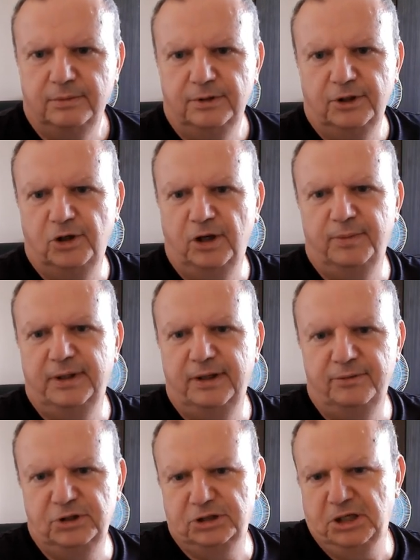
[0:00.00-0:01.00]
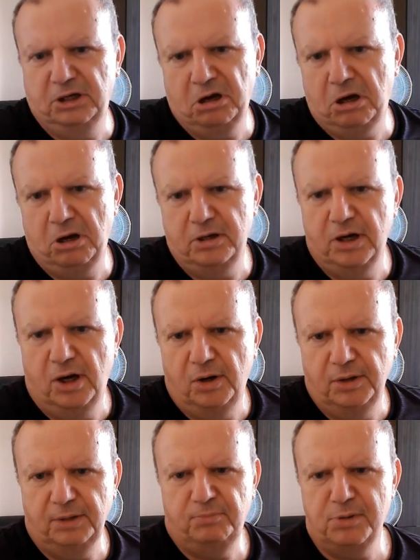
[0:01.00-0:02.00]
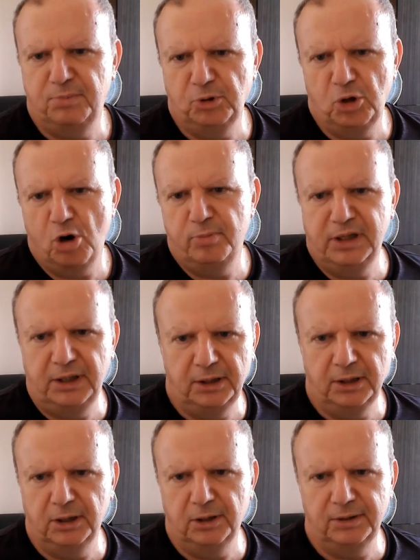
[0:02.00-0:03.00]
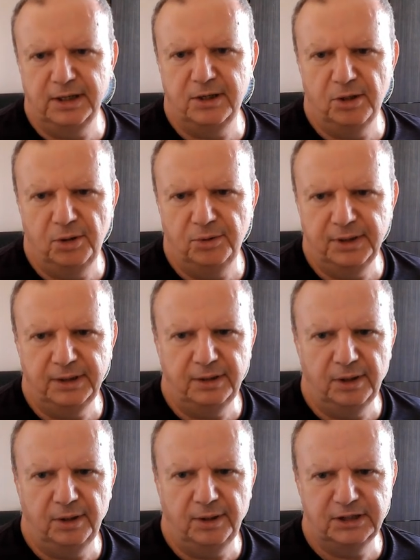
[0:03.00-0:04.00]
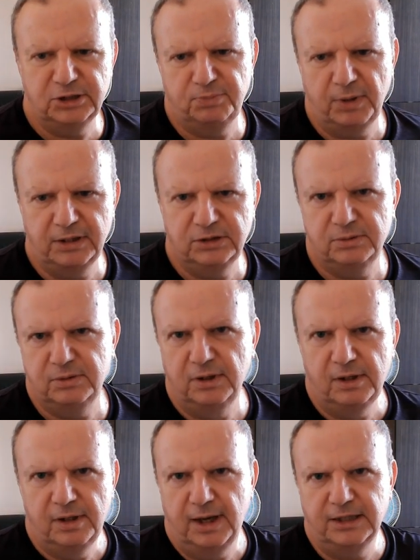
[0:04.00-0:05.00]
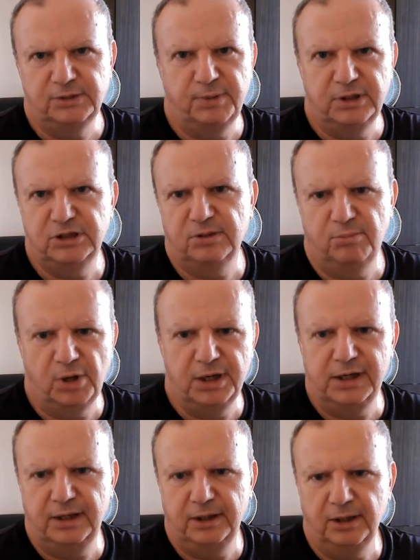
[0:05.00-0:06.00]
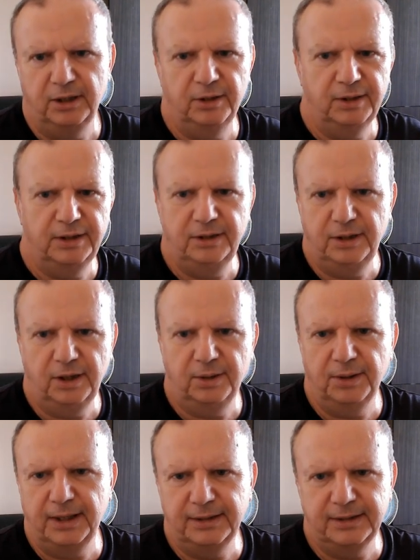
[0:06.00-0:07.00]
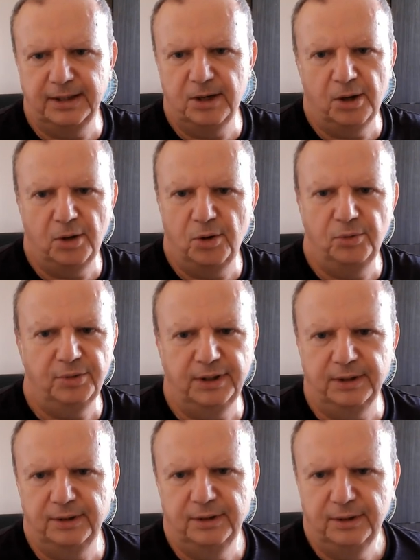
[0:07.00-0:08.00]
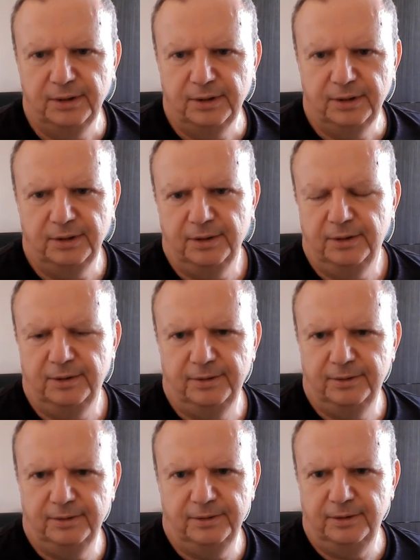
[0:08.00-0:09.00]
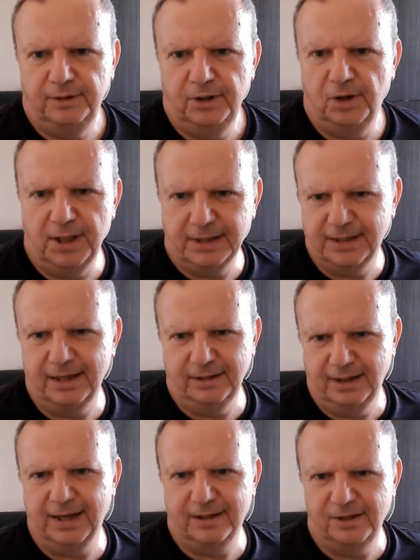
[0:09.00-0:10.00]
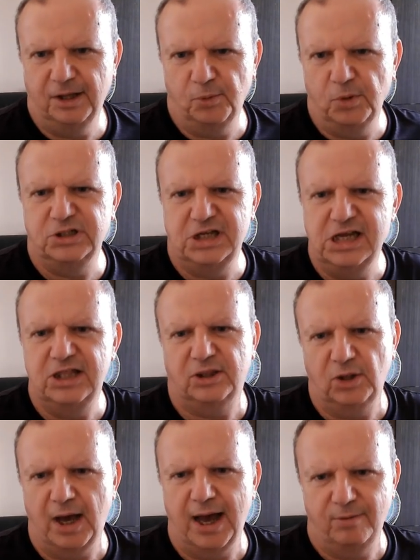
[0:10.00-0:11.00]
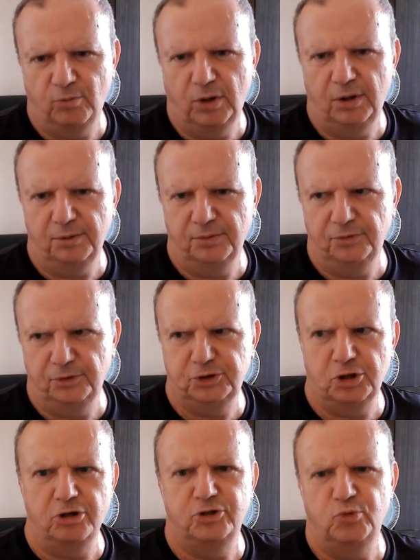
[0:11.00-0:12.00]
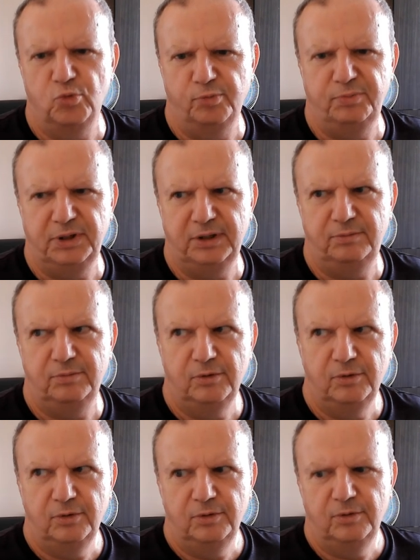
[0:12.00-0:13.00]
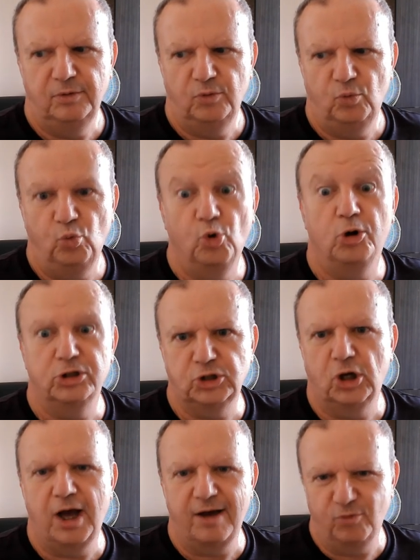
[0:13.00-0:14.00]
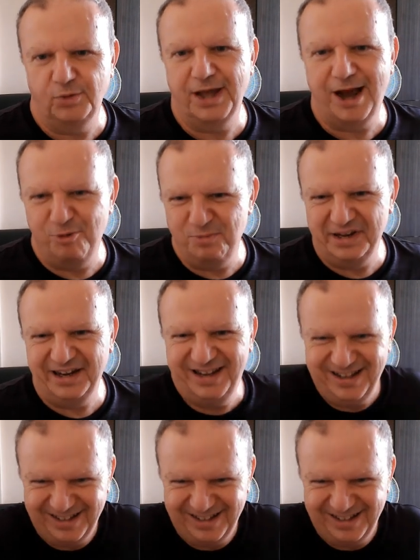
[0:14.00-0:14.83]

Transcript: You know what I mean? He was just like, oh, you know, people know me here, and they know that, you know, I spend some money here, and, you know, like, they know that, you know, like, they, like, in other words, he thought, well, this country will be worse off without me.